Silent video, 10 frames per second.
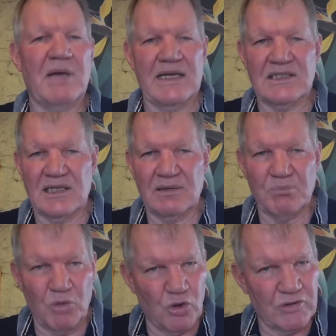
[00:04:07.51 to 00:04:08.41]
makes it
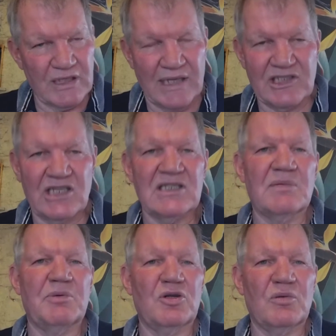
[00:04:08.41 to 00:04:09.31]
more
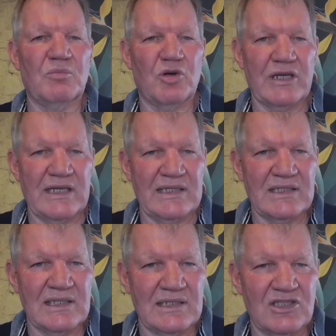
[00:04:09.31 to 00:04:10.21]
digestible, more
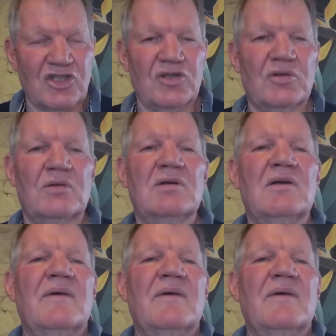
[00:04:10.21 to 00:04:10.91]
easy to